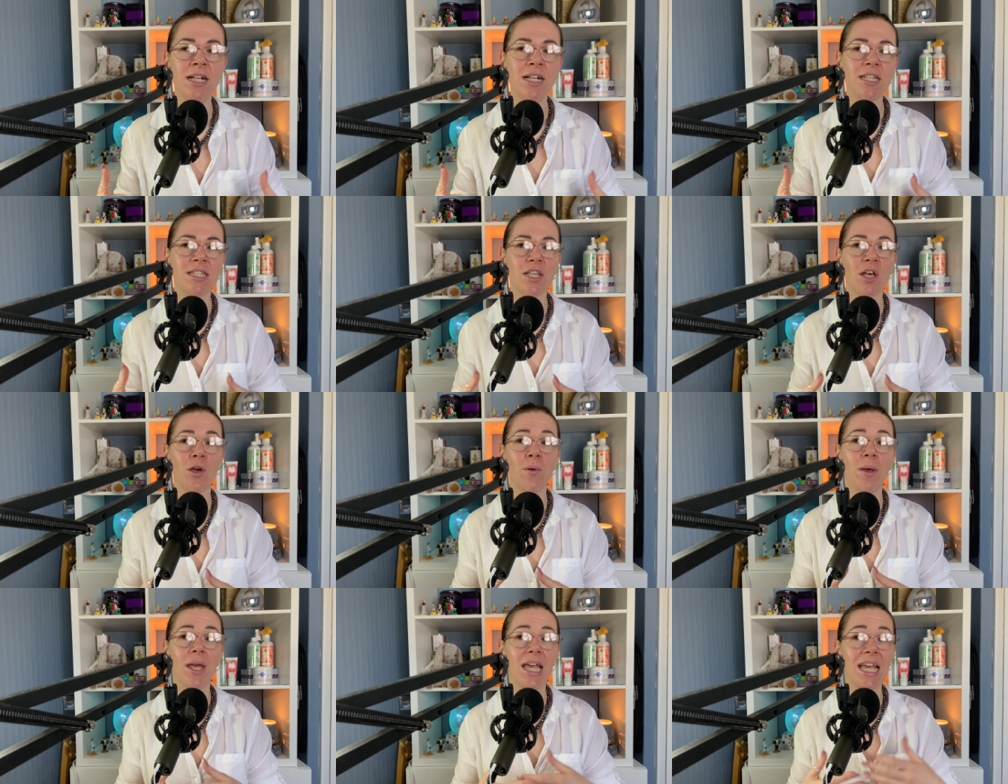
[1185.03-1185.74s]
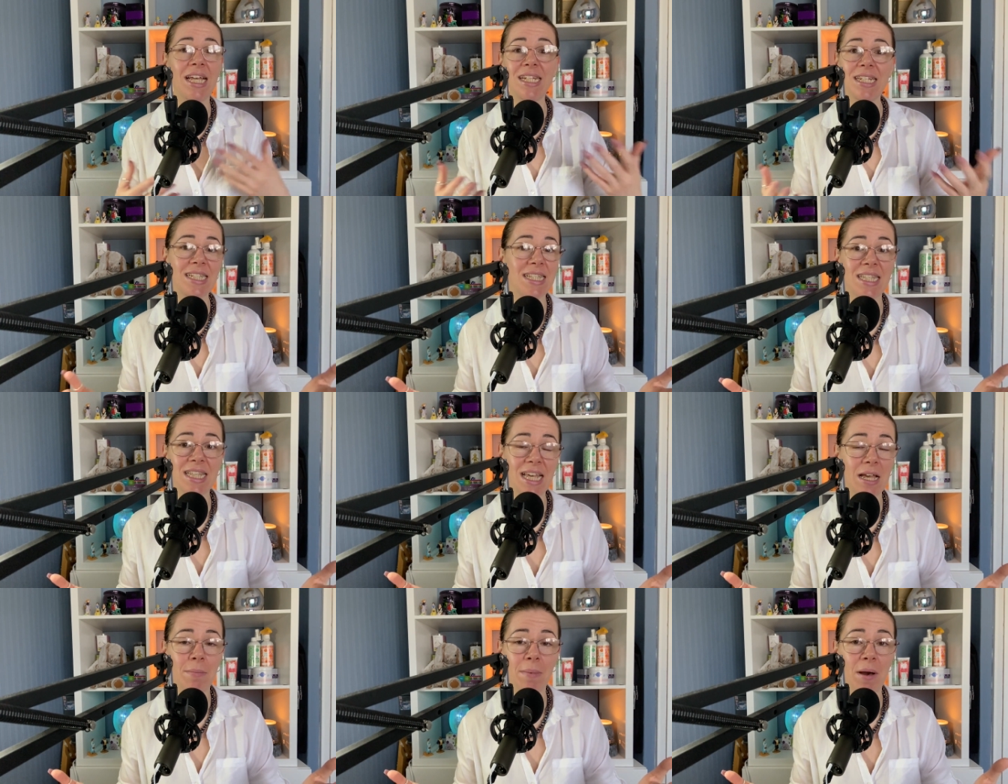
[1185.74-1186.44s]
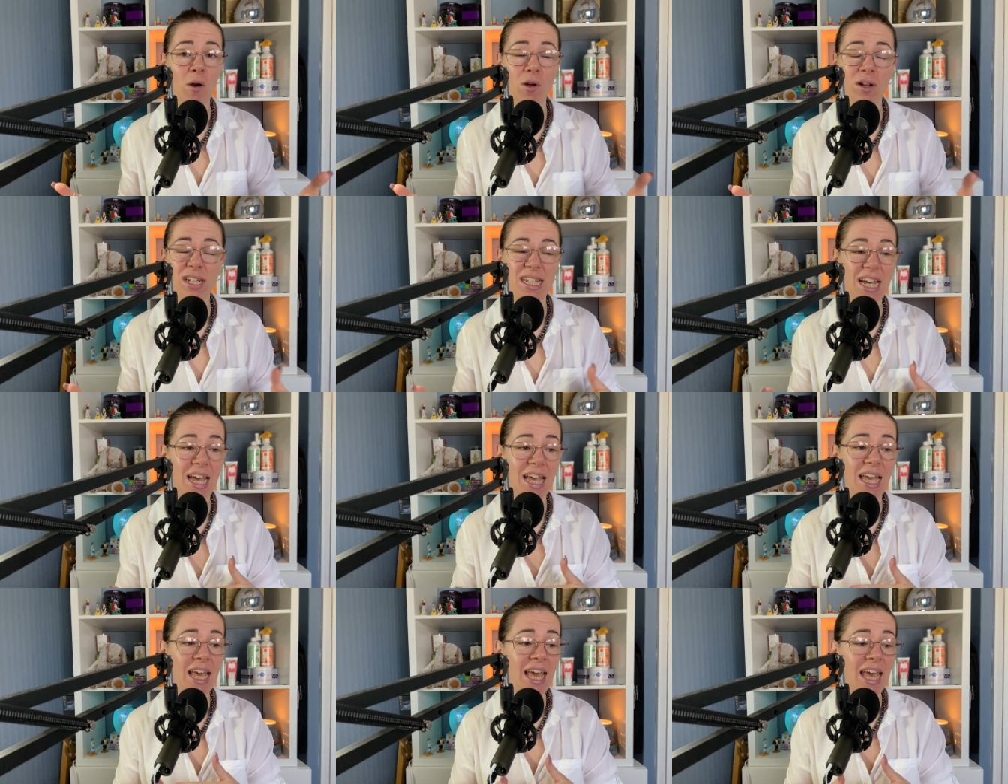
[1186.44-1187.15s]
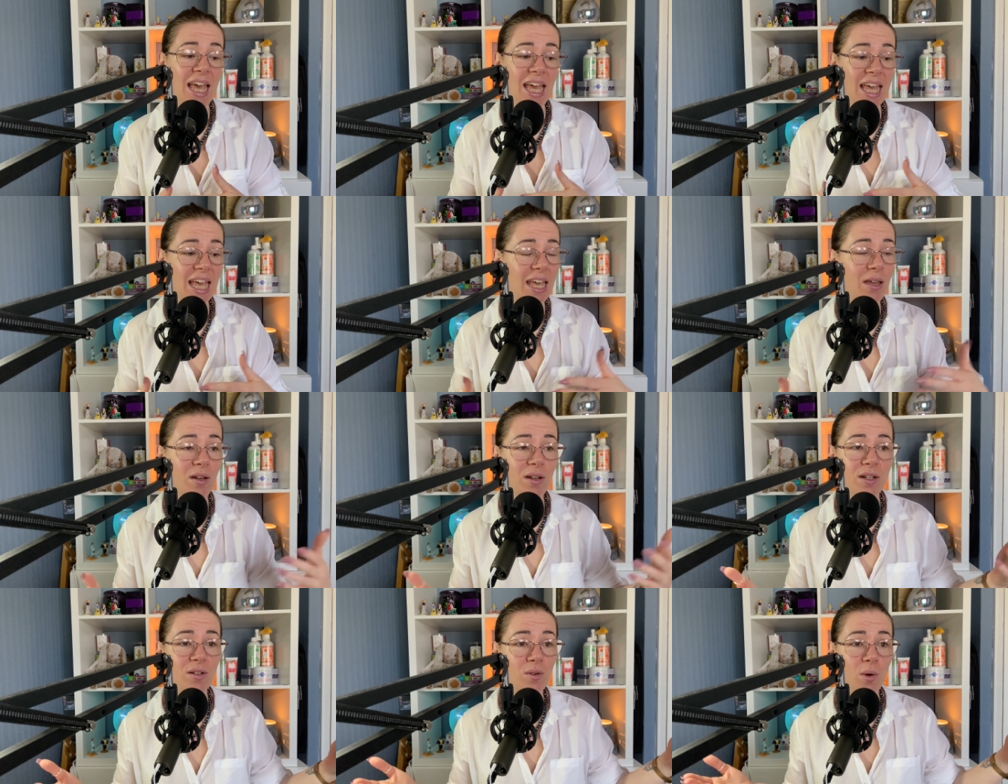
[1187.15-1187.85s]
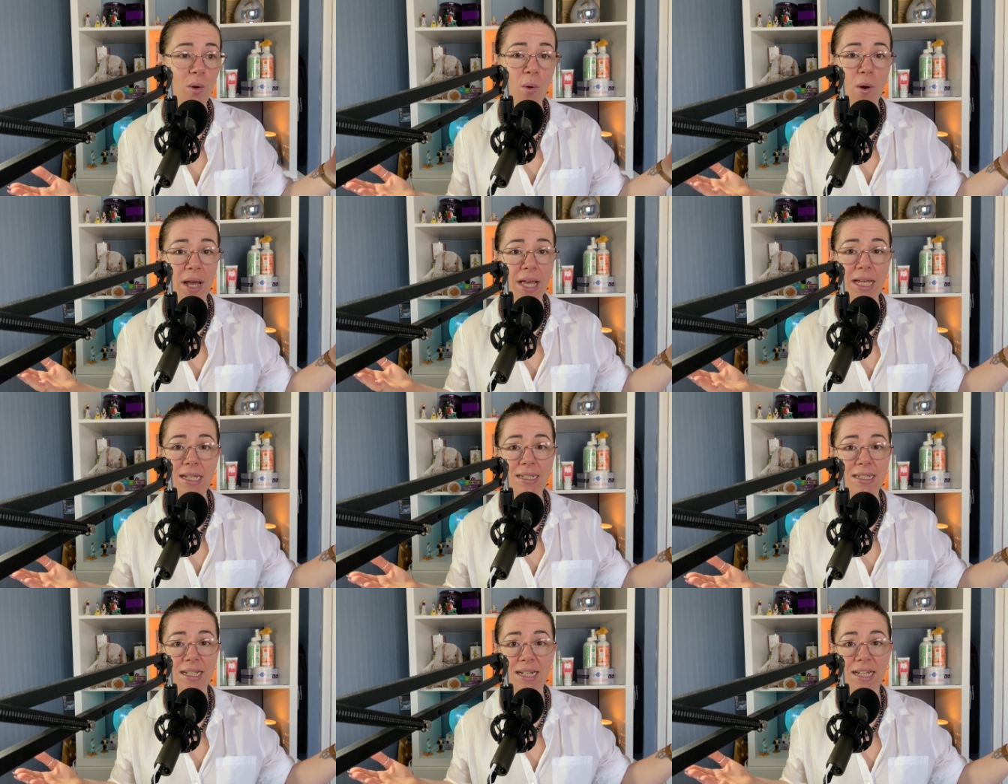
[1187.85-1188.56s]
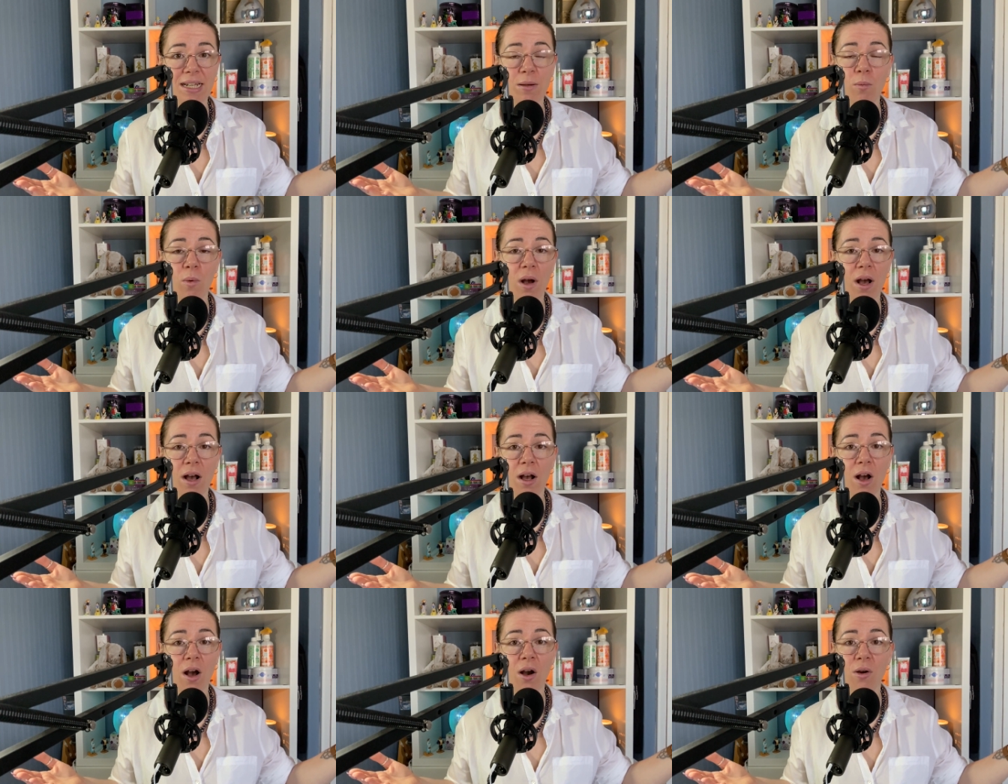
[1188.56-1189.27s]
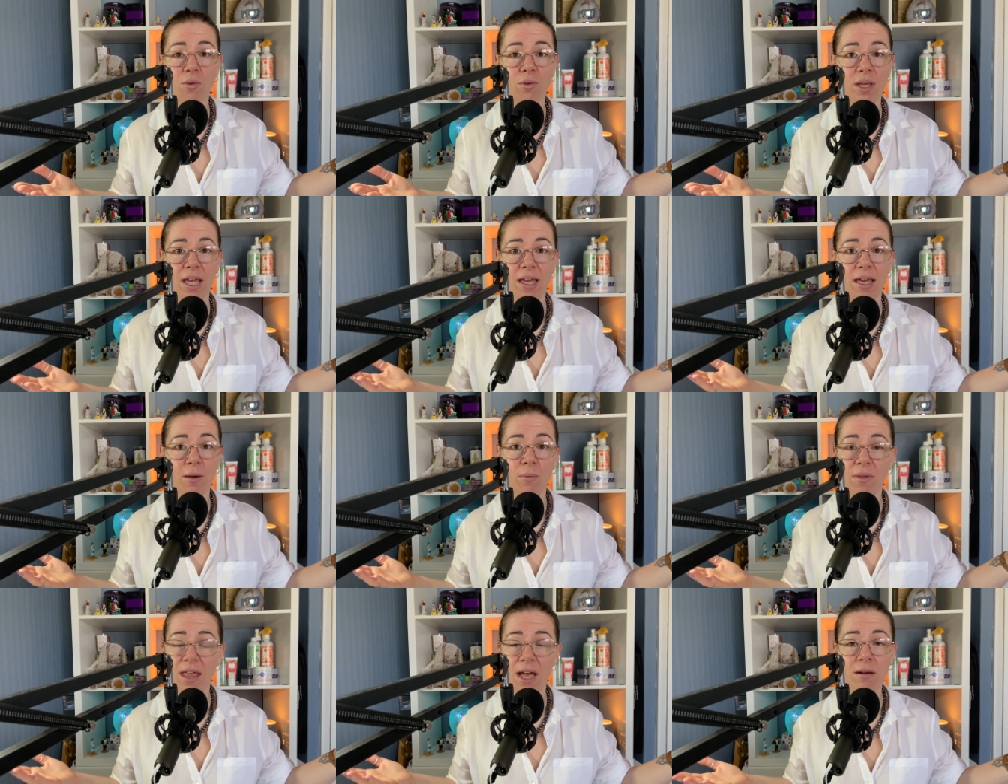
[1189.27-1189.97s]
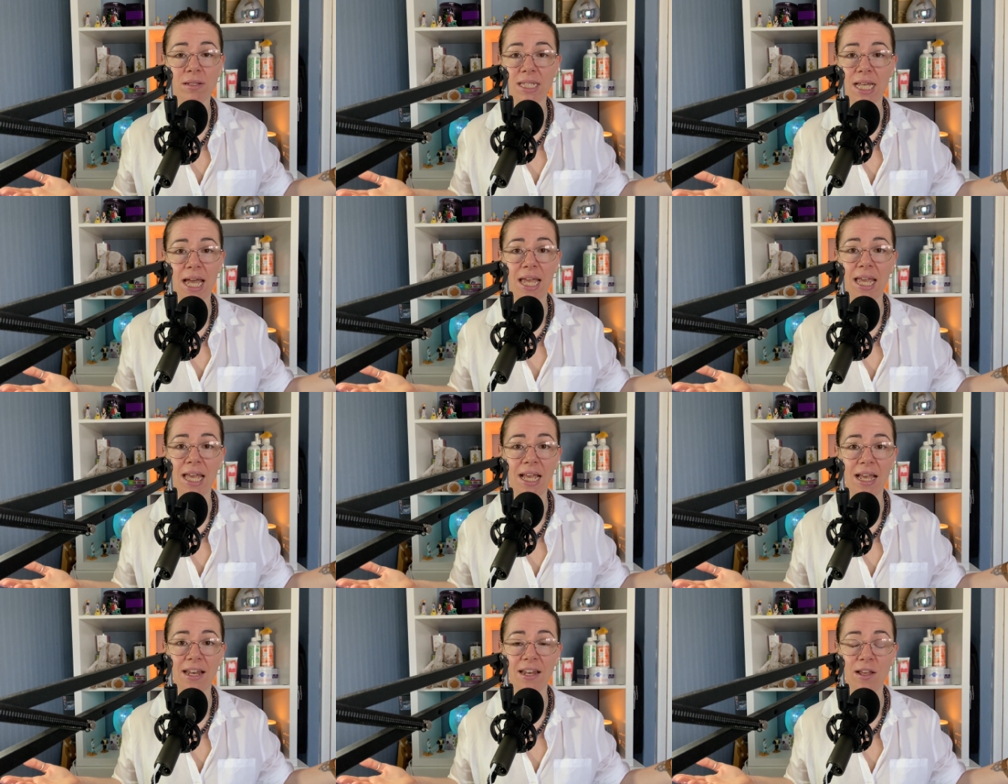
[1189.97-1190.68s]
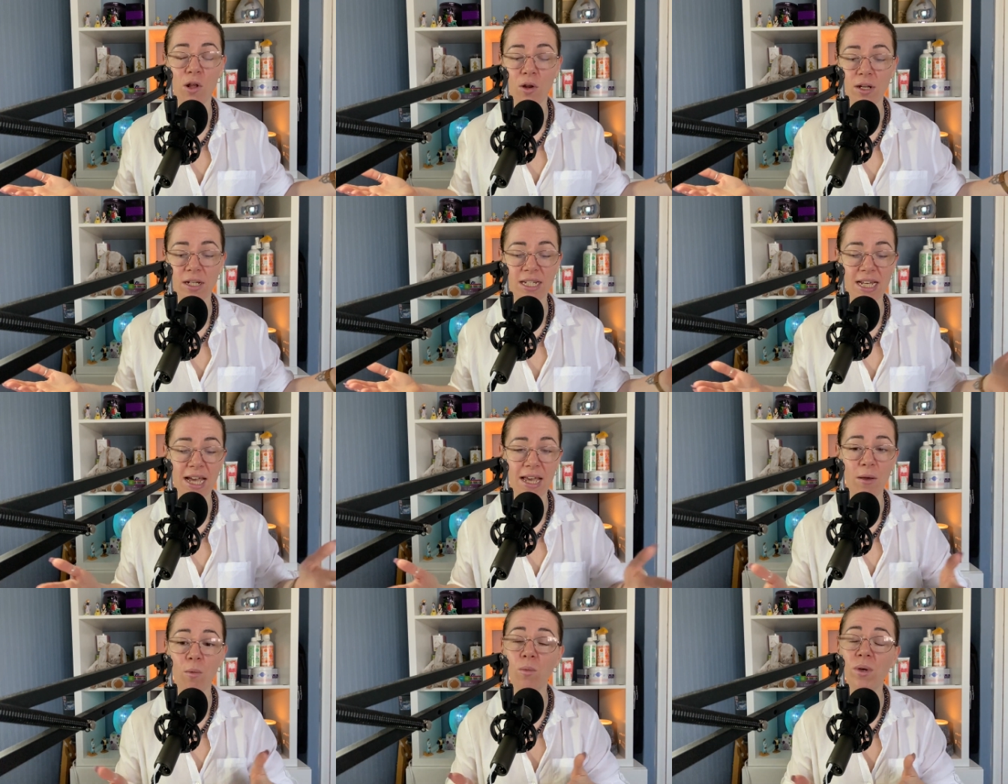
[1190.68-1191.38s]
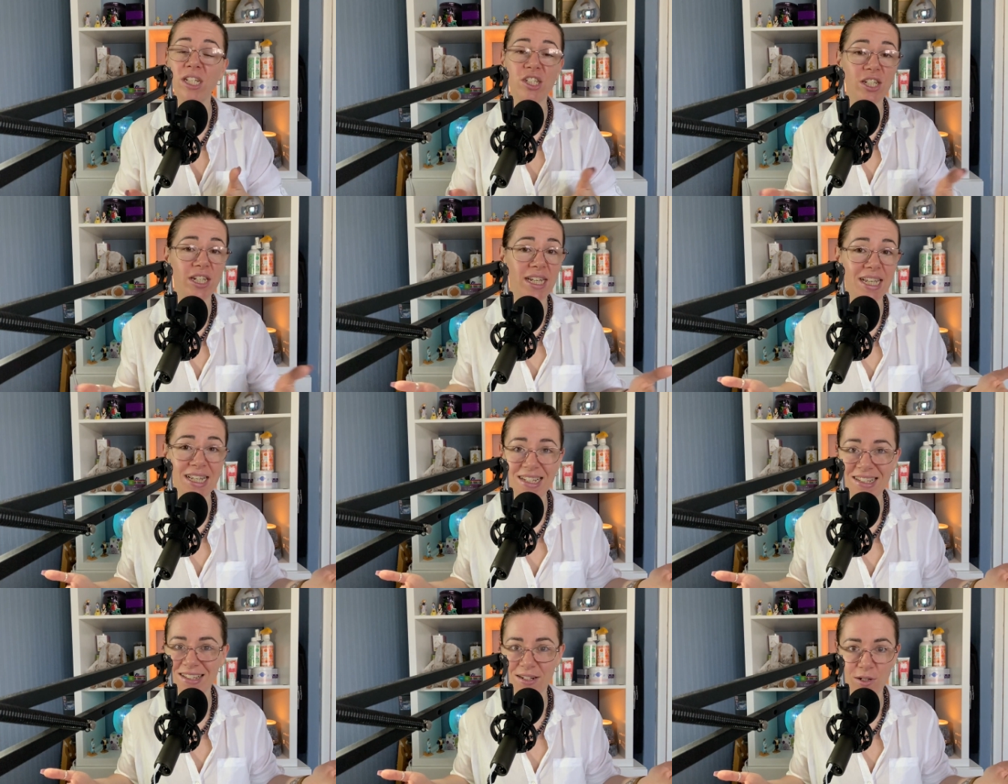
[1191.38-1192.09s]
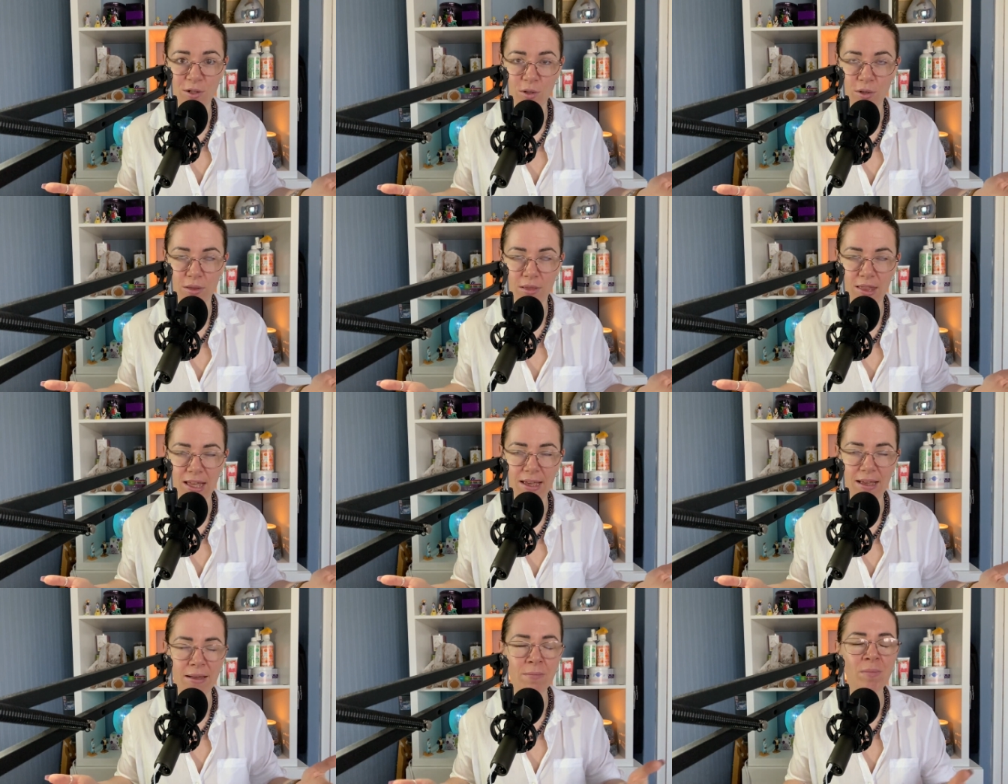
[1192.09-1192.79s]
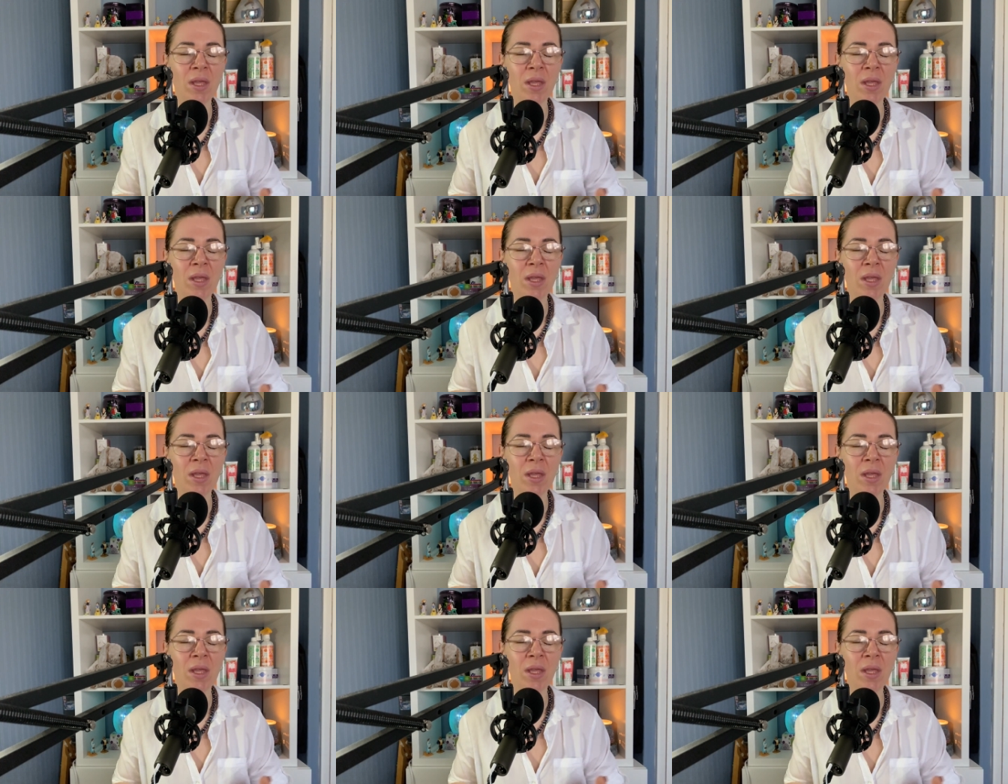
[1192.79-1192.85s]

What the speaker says: So he doesn't think about holiday. He could quite easily work a whole year without taking any holiday, which isn't a good thing.